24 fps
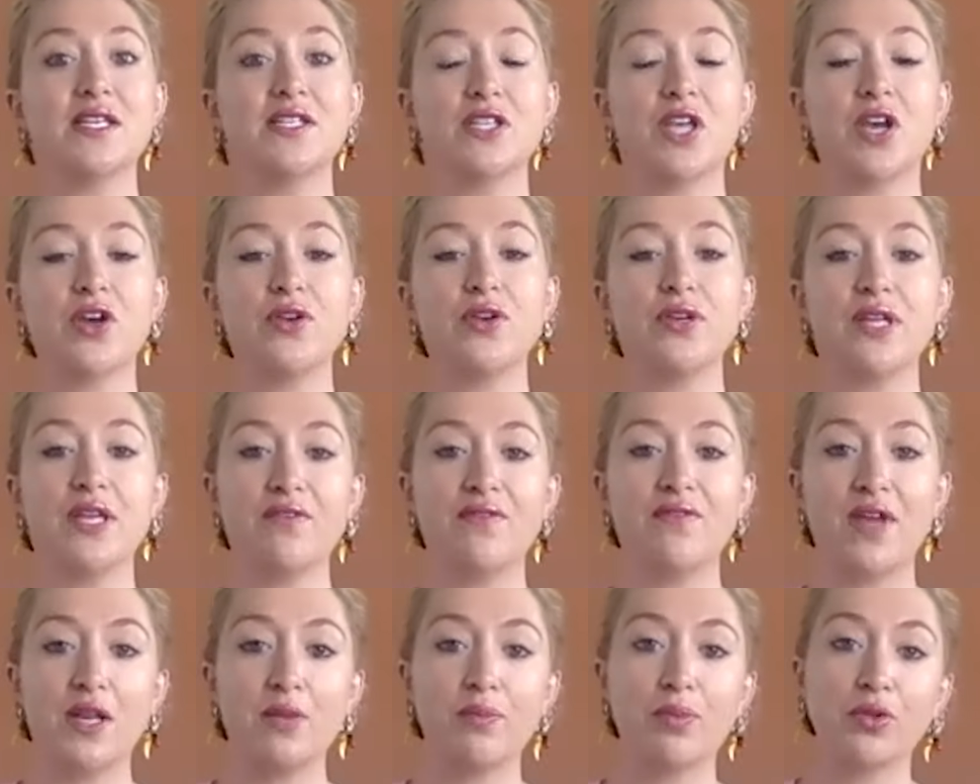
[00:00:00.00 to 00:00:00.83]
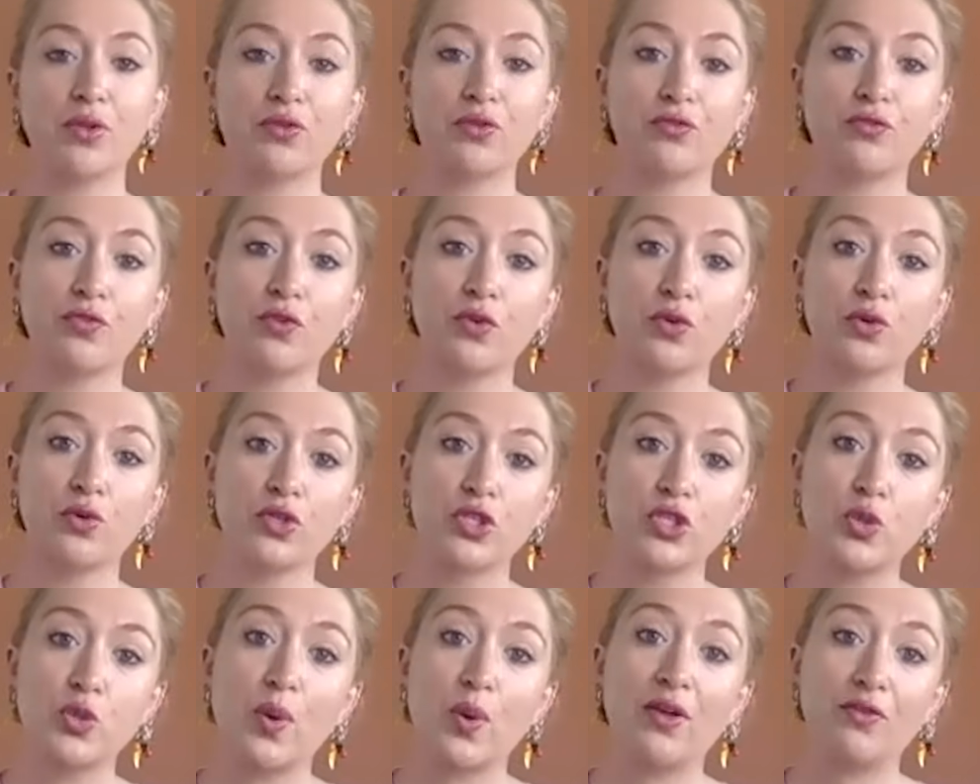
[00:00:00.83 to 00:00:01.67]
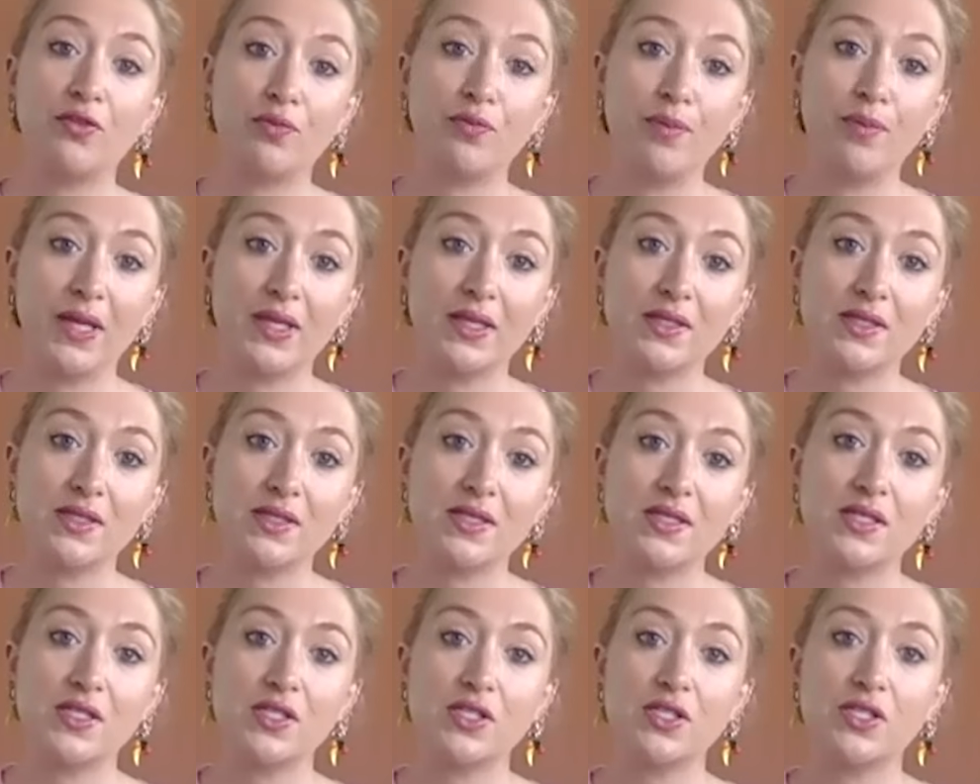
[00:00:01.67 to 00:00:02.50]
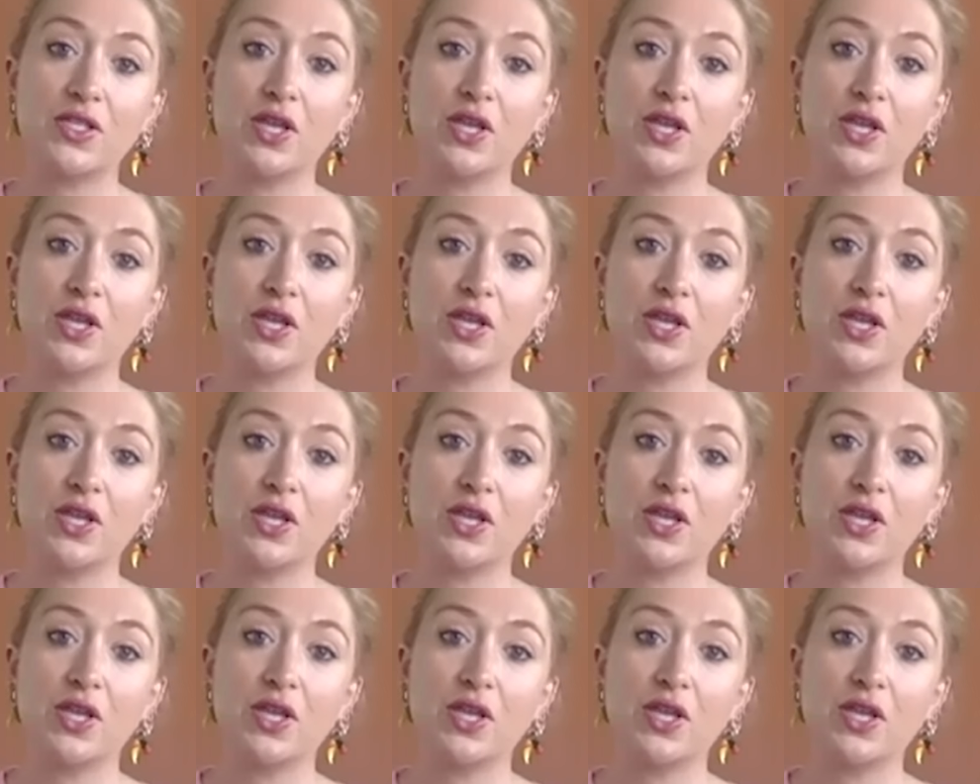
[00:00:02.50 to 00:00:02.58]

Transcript: is only available for 12 months.